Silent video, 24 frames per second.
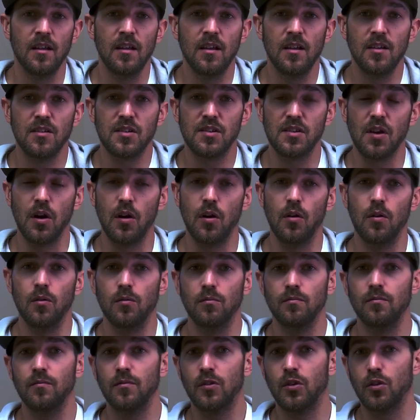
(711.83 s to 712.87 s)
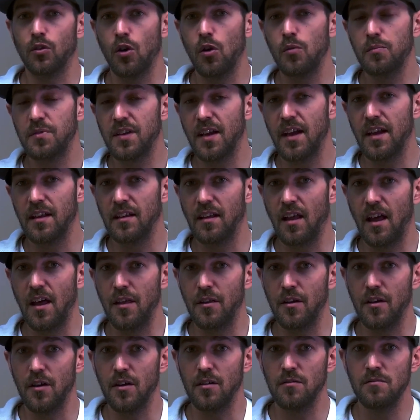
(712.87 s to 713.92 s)
So chrome tan
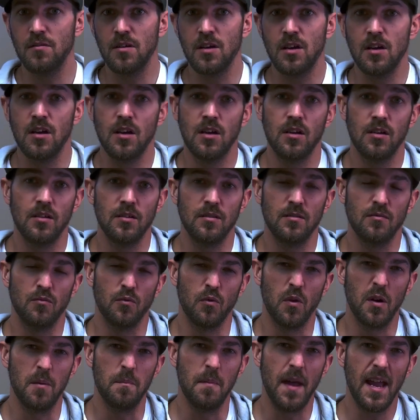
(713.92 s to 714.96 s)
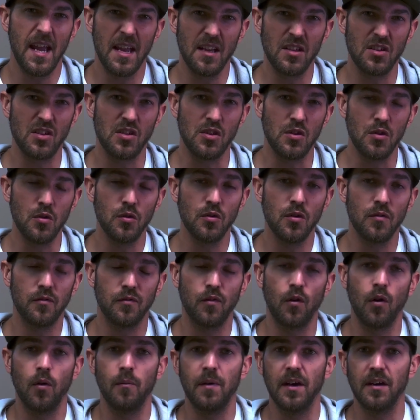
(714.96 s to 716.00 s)
leather remains
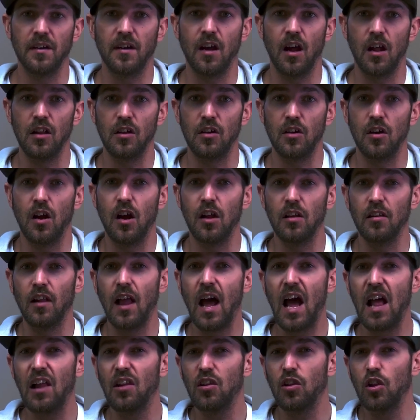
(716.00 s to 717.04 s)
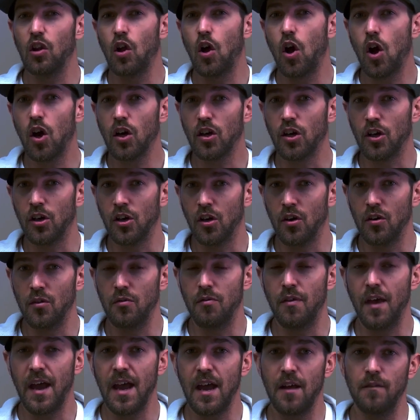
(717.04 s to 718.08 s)
uniform in color a lot longer
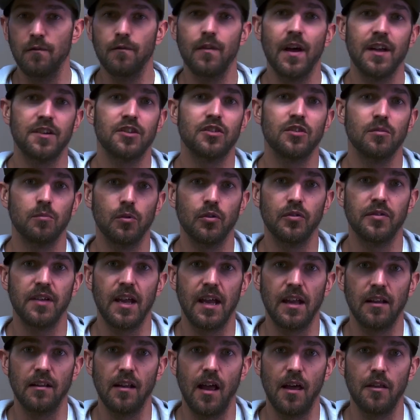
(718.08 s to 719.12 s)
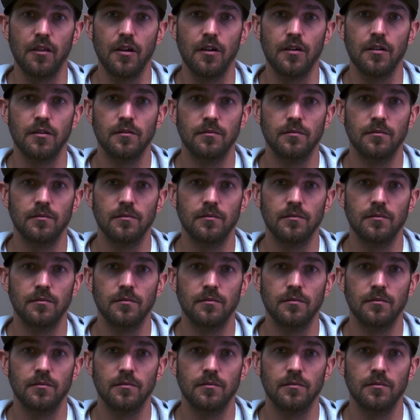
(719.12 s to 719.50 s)
than vegetable tan leather.